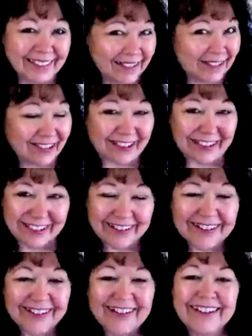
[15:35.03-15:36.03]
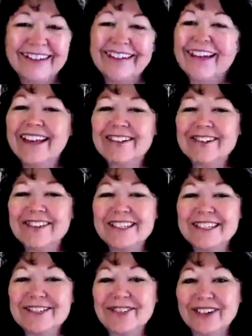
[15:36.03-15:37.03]
Literally. The
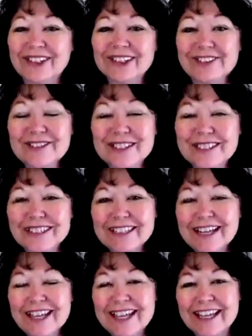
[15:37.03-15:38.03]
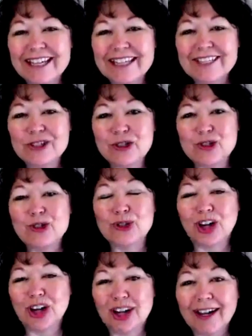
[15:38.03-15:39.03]
energy is very lucid and
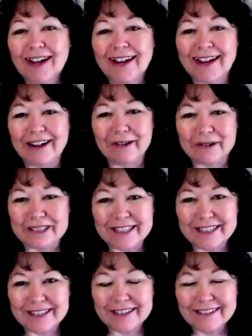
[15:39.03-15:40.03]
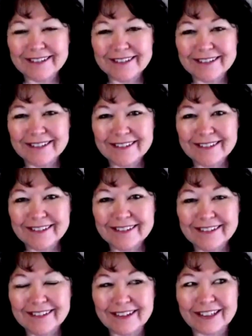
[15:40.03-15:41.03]
strung out.
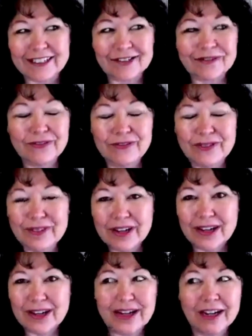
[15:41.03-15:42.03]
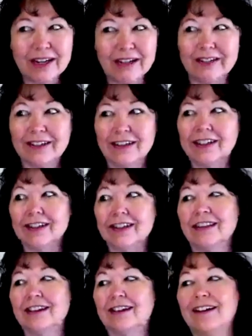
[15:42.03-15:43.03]
Like it's very
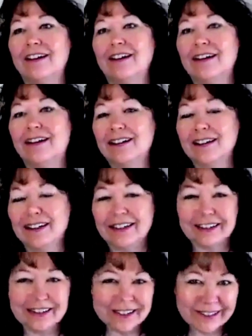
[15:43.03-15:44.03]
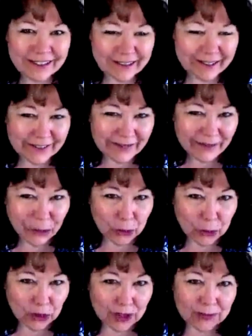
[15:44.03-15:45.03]
long in its
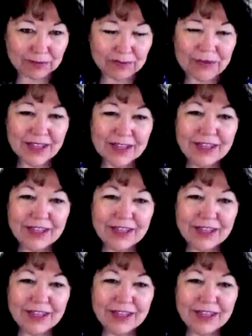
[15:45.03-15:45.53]
form.